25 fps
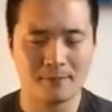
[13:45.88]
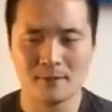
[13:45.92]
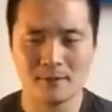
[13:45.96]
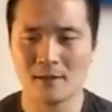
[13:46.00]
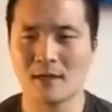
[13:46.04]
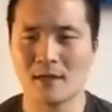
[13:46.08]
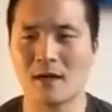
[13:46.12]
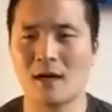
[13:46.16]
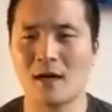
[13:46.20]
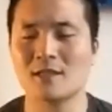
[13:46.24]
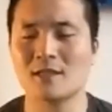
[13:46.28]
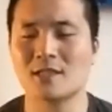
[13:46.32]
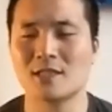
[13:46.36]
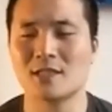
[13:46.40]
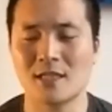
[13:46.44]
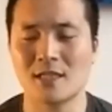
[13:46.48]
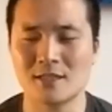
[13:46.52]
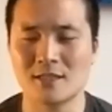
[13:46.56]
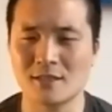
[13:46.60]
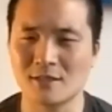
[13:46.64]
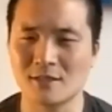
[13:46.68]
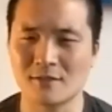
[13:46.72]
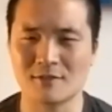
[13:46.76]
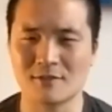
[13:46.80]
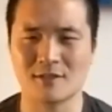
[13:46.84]

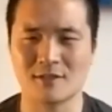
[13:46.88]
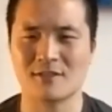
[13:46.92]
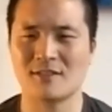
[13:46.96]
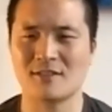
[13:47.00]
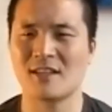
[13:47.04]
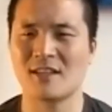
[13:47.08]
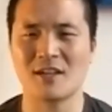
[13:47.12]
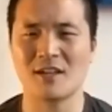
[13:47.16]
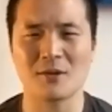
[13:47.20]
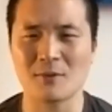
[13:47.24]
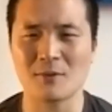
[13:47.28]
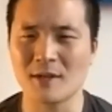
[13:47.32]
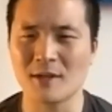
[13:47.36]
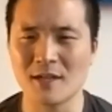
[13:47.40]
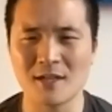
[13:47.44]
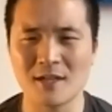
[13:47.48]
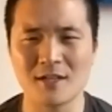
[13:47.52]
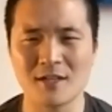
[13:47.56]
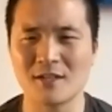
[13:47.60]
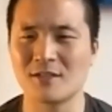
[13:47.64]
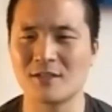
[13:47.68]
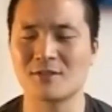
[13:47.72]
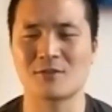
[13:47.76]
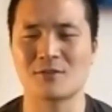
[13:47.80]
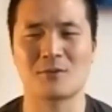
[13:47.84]
conscientious of these
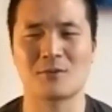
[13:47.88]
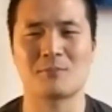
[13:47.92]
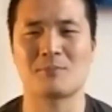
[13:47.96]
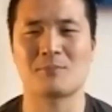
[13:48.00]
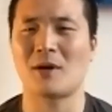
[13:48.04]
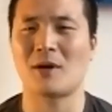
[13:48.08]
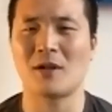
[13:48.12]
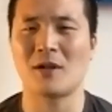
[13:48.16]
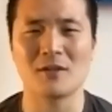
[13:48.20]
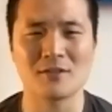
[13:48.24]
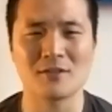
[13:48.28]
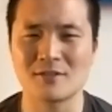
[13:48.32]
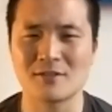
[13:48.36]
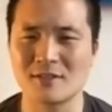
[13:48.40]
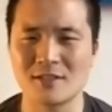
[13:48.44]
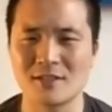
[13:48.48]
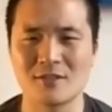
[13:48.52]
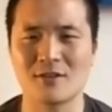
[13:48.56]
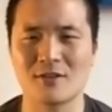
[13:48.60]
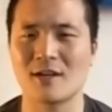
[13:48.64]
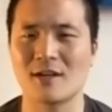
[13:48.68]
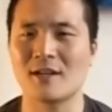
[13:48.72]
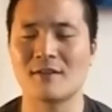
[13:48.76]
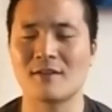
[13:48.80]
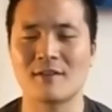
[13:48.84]
theories or policy
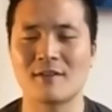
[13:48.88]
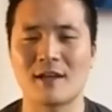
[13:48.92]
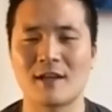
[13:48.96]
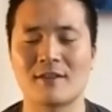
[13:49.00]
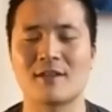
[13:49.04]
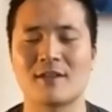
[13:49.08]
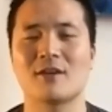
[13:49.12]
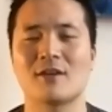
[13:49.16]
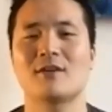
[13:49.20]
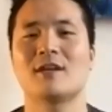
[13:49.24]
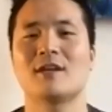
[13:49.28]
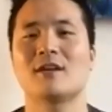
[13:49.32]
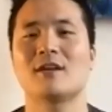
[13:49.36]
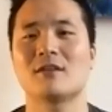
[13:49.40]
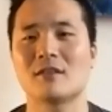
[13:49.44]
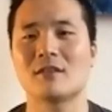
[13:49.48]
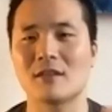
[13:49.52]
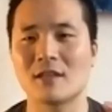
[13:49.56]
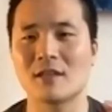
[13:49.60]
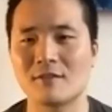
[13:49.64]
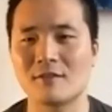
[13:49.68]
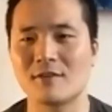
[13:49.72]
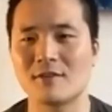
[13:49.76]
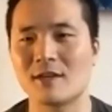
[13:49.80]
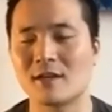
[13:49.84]
or any of that. They're here
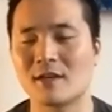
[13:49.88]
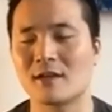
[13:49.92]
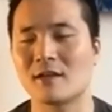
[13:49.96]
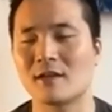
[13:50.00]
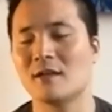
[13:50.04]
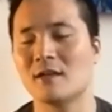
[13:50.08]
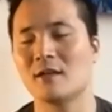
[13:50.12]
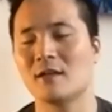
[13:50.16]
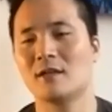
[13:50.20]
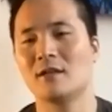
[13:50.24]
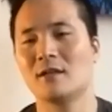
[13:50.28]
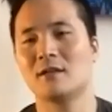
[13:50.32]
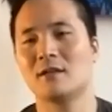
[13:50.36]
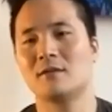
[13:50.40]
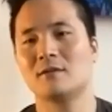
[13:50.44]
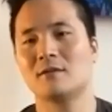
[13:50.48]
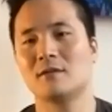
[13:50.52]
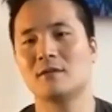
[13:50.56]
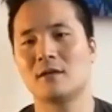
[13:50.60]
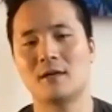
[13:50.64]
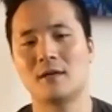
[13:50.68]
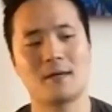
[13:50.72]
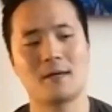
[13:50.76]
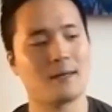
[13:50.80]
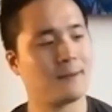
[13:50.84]
living
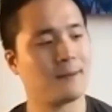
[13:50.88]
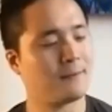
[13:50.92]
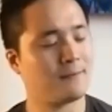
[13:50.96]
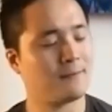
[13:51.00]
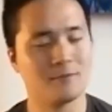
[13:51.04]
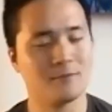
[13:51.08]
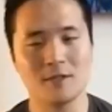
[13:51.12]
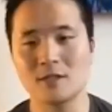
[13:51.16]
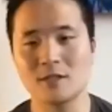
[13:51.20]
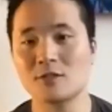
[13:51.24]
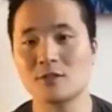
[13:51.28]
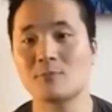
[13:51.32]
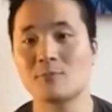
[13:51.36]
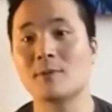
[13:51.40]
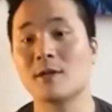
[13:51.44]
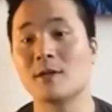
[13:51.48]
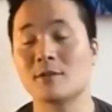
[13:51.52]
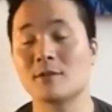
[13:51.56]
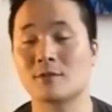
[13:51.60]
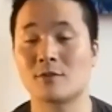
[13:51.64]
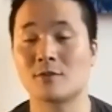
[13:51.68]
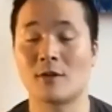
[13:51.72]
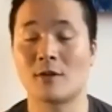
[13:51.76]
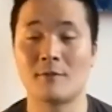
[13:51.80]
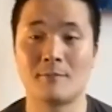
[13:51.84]
the
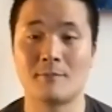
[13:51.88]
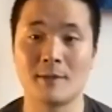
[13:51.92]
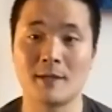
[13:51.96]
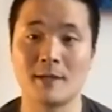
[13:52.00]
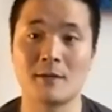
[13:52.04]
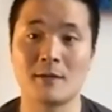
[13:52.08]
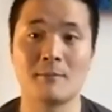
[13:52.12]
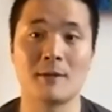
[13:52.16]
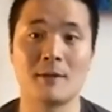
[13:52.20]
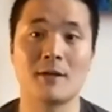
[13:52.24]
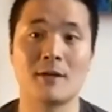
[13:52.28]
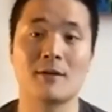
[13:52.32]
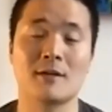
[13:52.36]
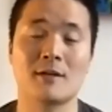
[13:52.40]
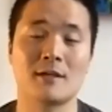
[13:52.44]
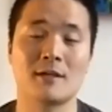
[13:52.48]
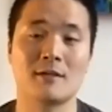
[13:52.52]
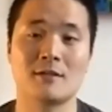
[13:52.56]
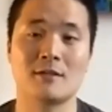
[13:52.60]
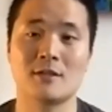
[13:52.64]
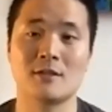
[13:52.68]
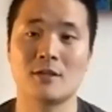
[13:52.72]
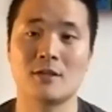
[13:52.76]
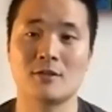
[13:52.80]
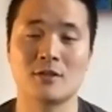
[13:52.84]
experience of being American.
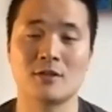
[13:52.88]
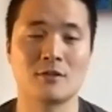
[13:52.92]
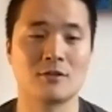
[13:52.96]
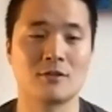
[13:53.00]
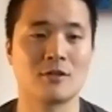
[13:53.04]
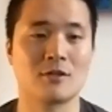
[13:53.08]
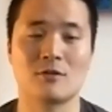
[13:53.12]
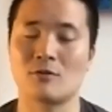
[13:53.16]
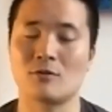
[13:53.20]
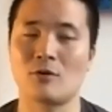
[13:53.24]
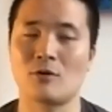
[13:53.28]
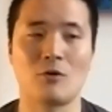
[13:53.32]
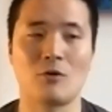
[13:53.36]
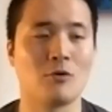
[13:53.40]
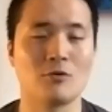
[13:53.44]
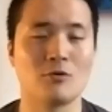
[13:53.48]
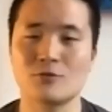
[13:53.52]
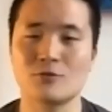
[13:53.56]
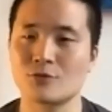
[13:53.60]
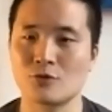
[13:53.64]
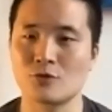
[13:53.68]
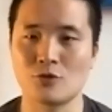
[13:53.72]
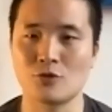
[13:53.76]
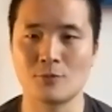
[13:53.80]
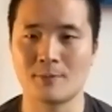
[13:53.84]
You know, they're old
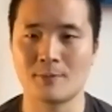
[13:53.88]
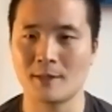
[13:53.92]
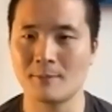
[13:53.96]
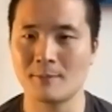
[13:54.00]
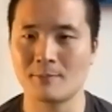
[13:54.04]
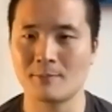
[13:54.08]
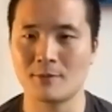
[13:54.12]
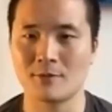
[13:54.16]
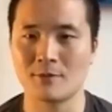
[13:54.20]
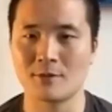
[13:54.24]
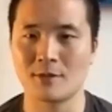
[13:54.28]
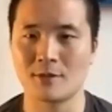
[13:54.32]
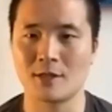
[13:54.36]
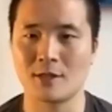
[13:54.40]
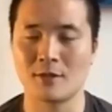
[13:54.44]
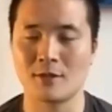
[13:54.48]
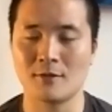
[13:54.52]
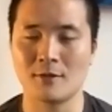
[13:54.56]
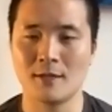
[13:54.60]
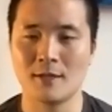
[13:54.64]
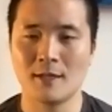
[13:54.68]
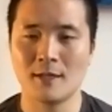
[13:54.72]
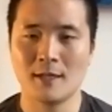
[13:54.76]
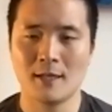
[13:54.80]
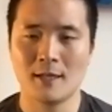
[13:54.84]
school people, you know.
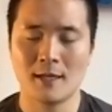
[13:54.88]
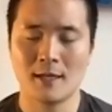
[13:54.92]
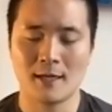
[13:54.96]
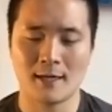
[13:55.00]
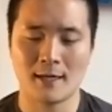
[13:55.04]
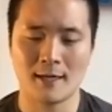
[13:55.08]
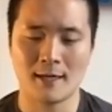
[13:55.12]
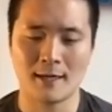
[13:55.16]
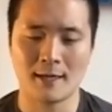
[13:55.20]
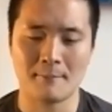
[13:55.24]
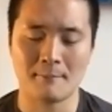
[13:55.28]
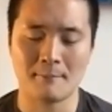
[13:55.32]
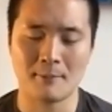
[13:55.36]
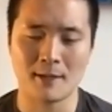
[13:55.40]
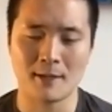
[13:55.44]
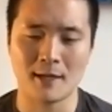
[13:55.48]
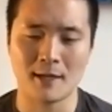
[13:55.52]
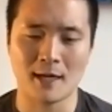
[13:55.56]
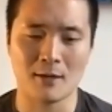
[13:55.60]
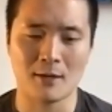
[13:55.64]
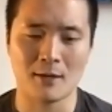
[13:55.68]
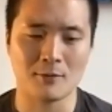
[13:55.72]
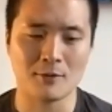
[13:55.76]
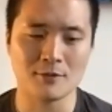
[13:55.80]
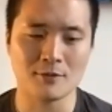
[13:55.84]
But
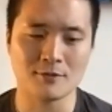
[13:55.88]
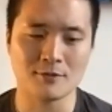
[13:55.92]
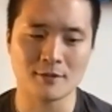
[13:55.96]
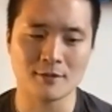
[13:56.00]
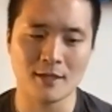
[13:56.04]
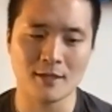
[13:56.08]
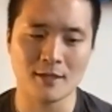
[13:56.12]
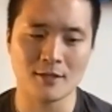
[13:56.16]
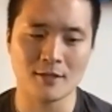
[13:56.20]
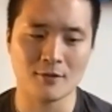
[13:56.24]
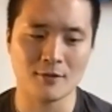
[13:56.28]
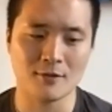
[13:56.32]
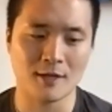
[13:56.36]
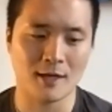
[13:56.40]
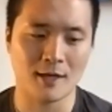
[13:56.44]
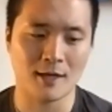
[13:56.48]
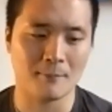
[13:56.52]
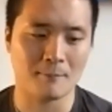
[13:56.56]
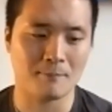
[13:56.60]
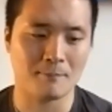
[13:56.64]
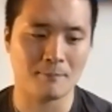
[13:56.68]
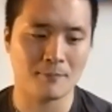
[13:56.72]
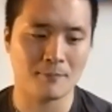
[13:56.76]
I will say, though, that